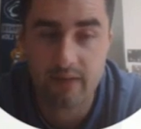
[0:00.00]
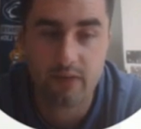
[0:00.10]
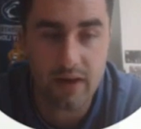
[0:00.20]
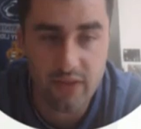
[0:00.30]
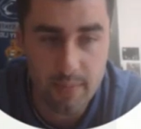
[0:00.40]
I
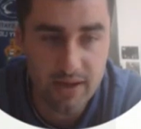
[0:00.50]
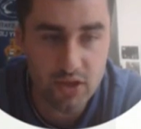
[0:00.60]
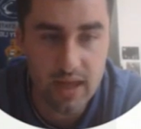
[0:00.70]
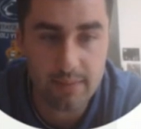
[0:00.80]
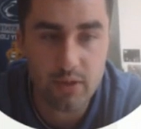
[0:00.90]
forgot to
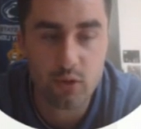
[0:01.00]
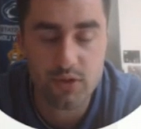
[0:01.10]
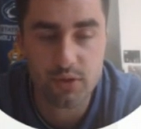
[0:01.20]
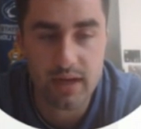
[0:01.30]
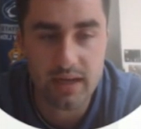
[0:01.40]
mention that, but you
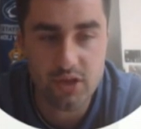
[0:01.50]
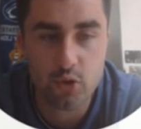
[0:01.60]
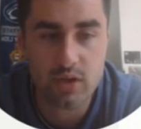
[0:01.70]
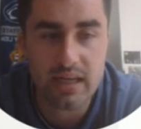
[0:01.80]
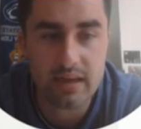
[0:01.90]
also get a
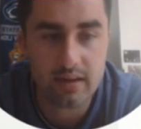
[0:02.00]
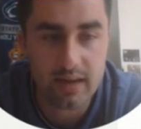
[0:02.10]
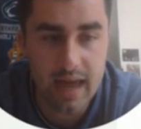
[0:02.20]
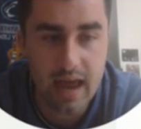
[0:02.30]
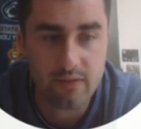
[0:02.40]

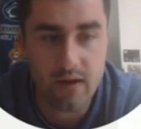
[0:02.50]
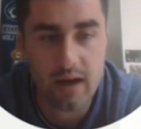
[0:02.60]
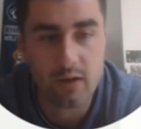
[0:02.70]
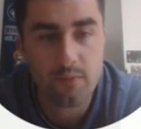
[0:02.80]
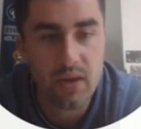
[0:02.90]
2D CAD
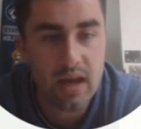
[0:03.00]
file